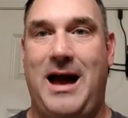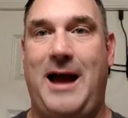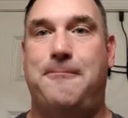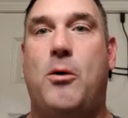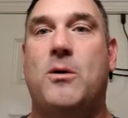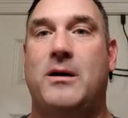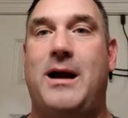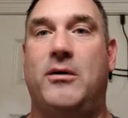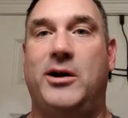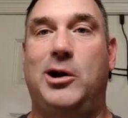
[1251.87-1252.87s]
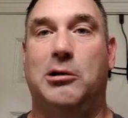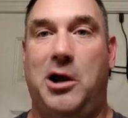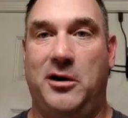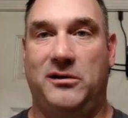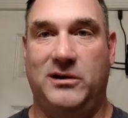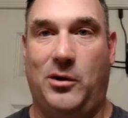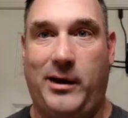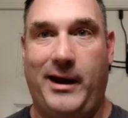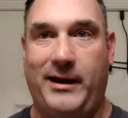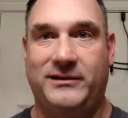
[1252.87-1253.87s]
I pour it out in glugs,
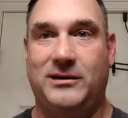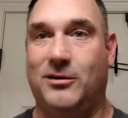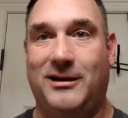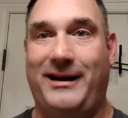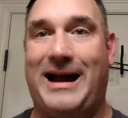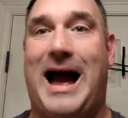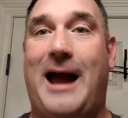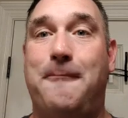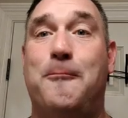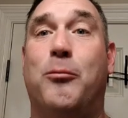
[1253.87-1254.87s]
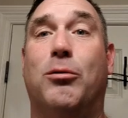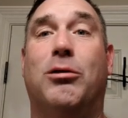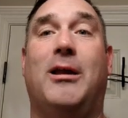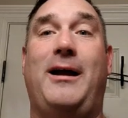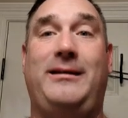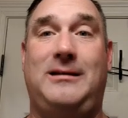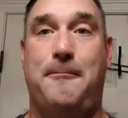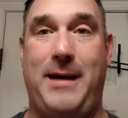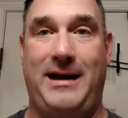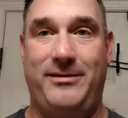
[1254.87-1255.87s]
okay? So, like, I like to
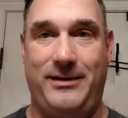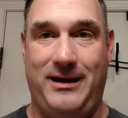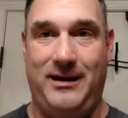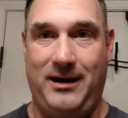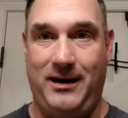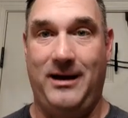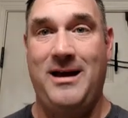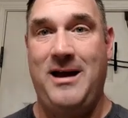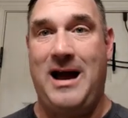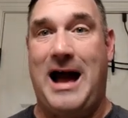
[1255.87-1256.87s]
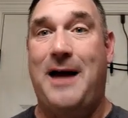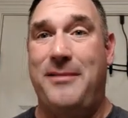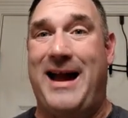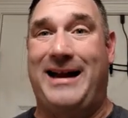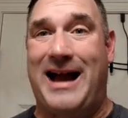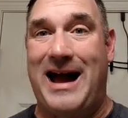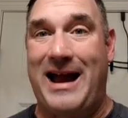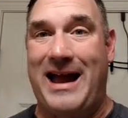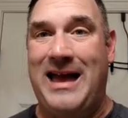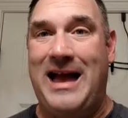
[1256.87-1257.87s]
bathe in it. I'm that guy.